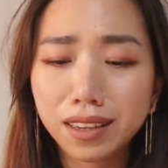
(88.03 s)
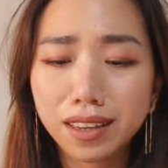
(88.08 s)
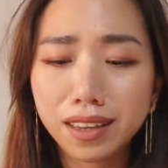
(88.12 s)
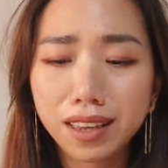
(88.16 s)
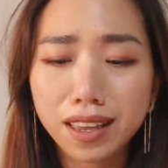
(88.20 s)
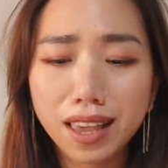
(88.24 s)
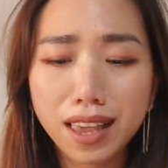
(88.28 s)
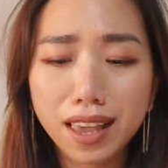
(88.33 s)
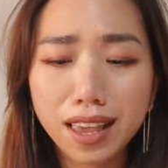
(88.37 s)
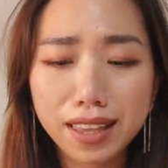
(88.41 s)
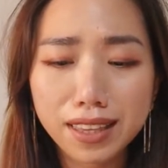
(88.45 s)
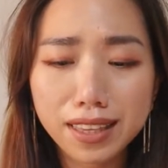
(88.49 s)

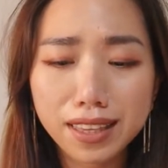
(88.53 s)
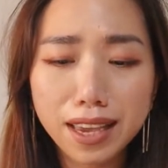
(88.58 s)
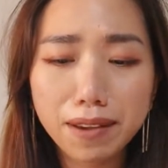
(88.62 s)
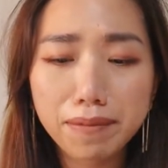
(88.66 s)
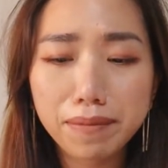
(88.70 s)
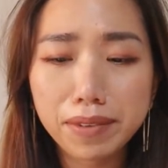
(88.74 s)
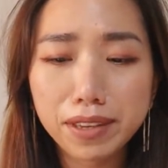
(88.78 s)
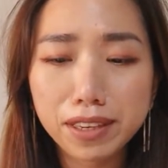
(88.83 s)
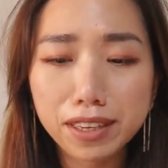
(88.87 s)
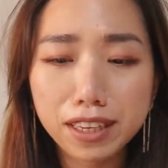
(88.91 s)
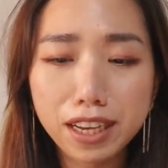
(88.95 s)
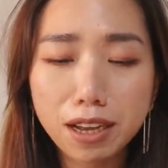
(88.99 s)
And
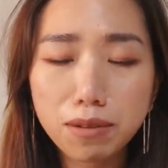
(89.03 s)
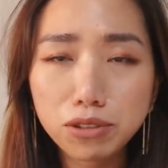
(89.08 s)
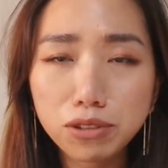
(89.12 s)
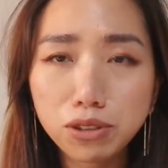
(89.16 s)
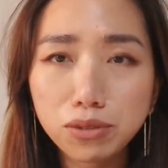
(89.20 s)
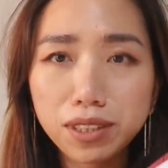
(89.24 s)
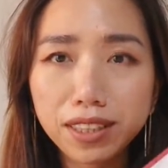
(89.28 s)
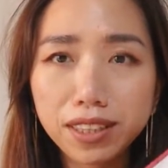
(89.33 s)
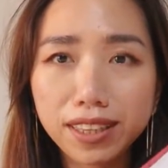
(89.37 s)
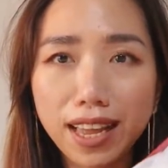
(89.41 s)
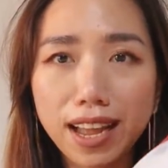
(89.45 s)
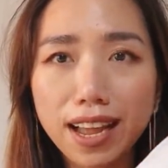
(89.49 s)
yep, it comes
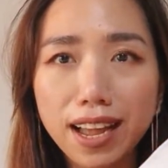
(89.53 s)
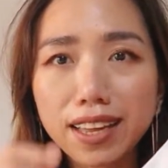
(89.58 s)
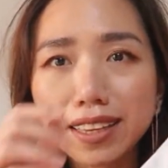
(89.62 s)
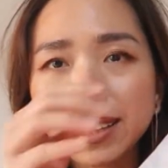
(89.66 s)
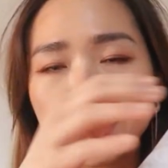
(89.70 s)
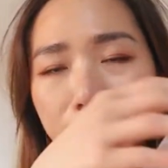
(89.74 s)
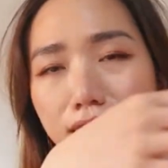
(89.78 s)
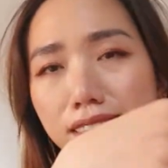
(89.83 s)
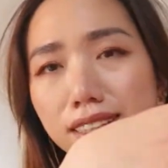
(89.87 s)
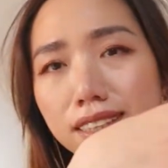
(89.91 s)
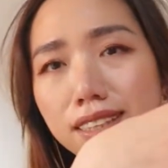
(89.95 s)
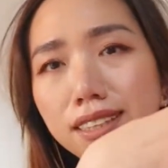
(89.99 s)
with that
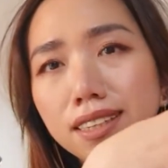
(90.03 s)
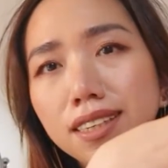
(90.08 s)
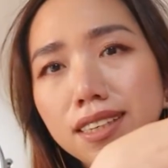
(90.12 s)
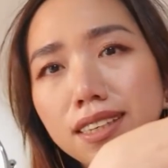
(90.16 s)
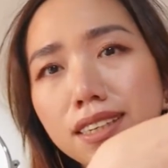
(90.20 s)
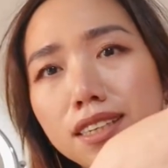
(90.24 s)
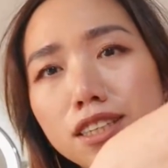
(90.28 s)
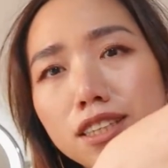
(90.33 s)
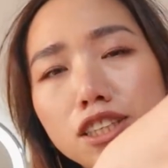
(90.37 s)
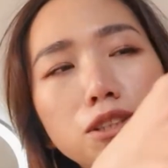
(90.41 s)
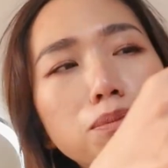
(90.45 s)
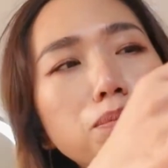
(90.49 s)

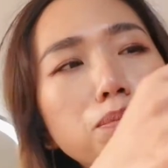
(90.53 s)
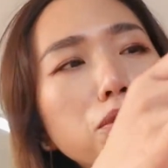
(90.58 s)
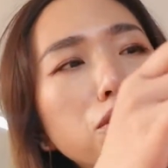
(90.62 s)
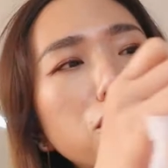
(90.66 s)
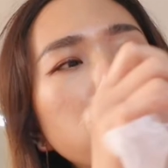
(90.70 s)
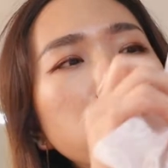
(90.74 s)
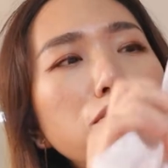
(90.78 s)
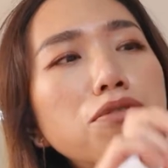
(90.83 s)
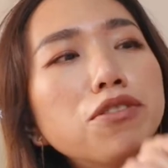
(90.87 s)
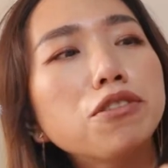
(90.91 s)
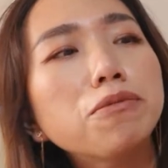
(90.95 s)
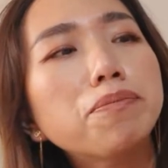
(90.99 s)

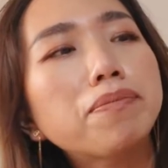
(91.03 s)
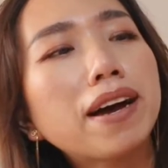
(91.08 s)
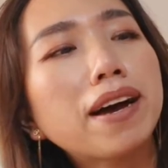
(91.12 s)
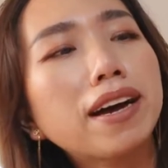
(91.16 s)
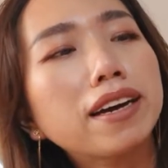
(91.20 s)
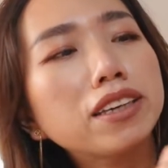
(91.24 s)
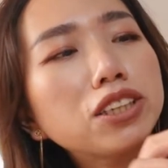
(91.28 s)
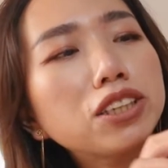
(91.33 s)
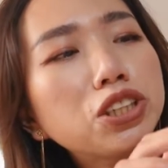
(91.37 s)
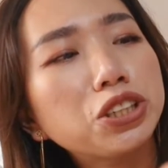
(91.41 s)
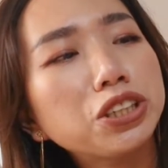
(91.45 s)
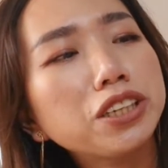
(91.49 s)
beautiful
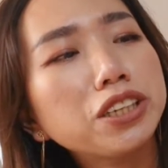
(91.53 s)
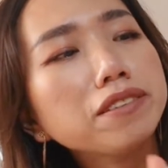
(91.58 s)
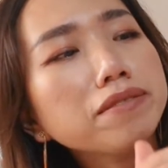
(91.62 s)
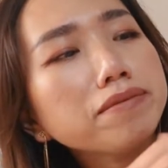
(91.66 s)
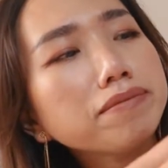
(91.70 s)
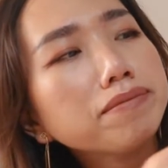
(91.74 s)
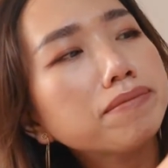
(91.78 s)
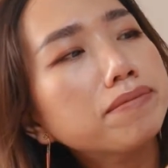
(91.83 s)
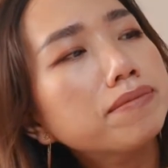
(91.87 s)
packaging.